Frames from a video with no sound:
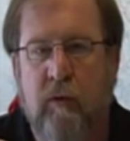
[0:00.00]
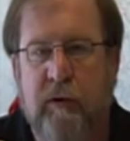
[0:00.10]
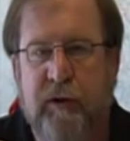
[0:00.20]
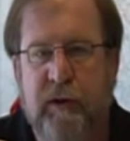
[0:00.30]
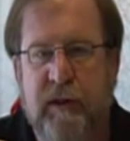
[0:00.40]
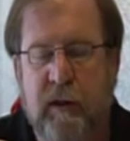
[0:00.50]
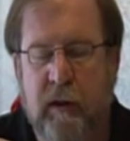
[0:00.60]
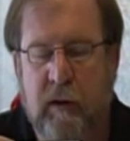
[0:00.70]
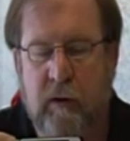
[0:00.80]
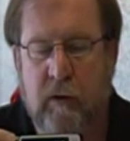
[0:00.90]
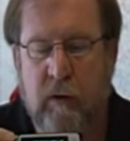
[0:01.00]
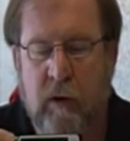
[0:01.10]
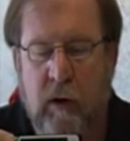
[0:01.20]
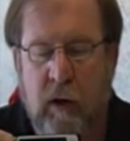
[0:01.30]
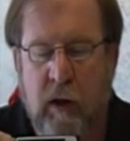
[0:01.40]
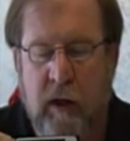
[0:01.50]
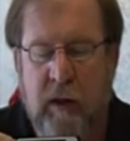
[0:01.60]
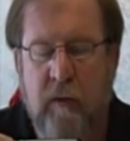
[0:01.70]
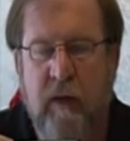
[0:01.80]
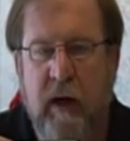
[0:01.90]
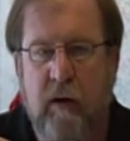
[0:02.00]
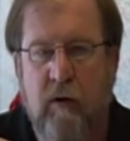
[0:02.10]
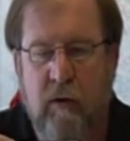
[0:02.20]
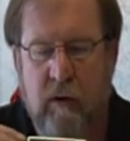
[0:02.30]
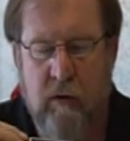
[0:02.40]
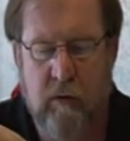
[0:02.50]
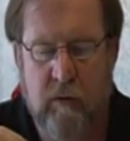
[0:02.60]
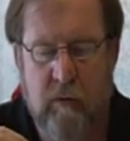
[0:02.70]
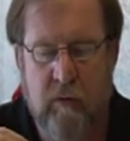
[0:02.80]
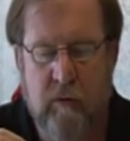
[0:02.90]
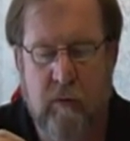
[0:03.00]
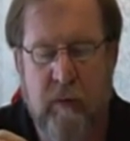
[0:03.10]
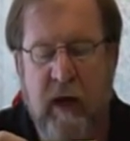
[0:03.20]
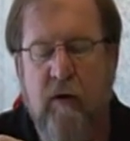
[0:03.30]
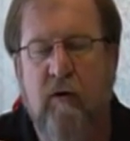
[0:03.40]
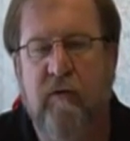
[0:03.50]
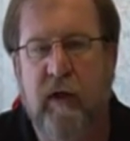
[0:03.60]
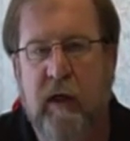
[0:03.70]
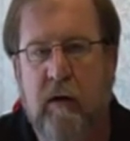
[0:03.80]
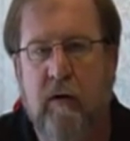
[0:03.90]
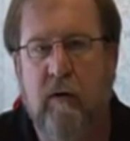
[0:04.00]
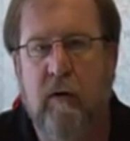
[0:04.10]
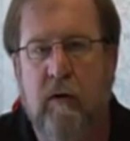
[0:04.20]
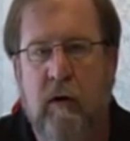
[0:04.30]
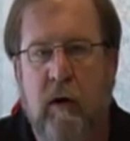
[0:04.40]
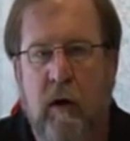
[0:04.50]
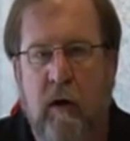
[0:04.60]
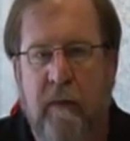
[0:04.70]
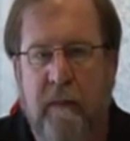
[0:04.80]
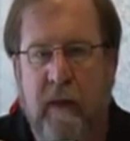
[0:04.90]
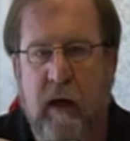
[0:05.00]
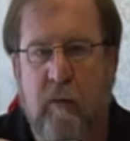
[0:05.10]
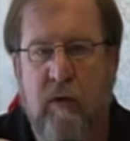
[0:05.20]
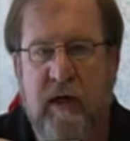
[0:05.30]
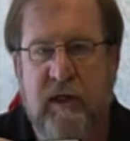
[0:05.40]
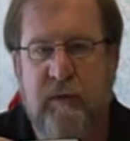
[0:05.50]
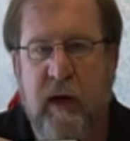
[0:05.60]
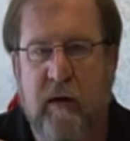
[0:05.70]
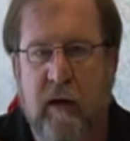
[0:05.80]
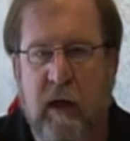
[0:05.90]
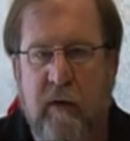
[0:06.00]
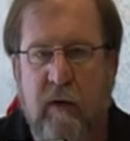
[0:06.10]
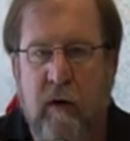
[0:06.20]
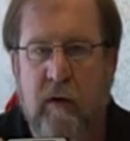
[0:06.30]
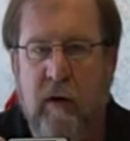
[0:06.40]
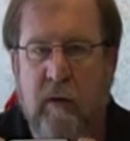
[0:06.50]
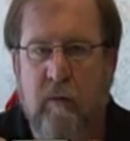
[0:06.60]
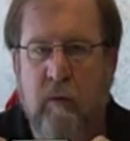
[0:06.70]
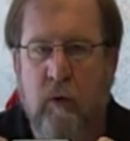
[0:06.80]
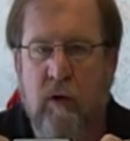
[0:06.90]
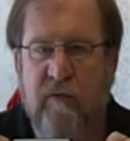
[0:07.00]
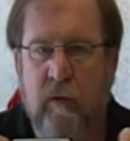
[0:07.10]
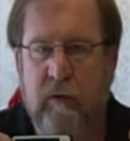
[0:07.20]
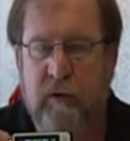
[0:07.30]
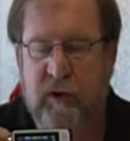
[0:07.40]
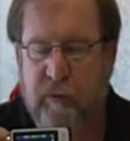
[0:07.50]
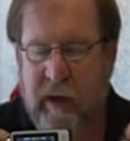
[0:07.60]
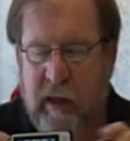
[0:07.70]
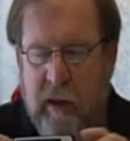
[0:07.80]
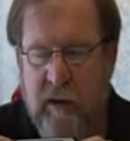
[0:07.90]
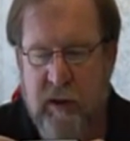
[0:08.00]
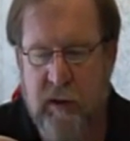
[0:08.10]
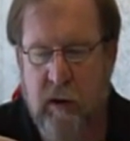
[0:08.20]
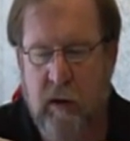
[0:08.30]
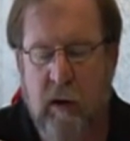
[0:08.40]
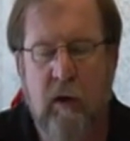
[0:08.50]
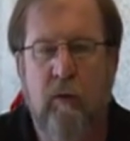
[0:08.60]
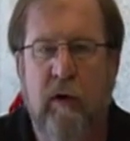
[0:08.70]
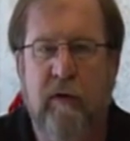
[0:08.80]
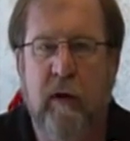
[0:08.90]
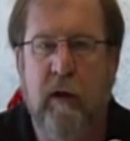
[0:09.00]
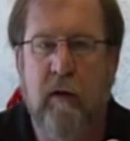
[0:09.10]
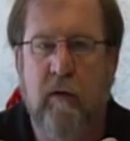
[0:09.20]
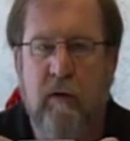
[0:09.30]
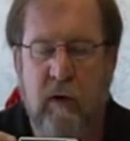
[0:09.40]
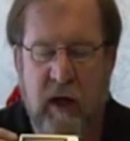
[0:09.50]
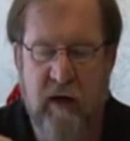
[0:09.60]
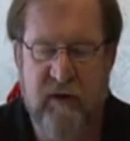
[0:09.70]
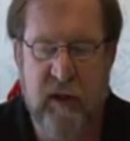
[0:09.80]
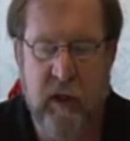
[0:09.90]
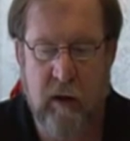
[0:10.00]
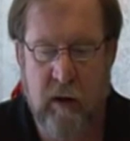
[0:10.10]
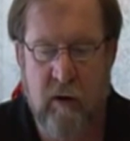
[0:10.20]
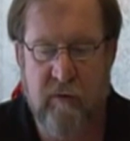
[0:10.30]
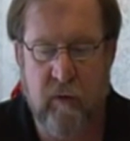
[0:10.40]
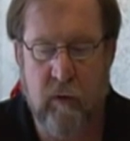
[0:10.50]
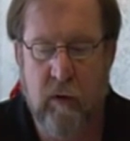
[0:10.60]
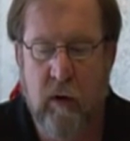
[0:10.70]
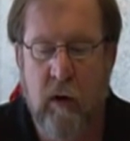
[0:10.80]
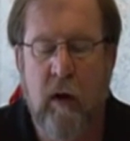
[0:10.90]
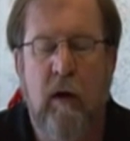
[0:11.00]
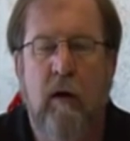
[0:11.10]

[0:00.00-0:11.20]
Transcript: portions in here, and then back over here that compresses back together, and you get more voltage peaks within your half-second interval,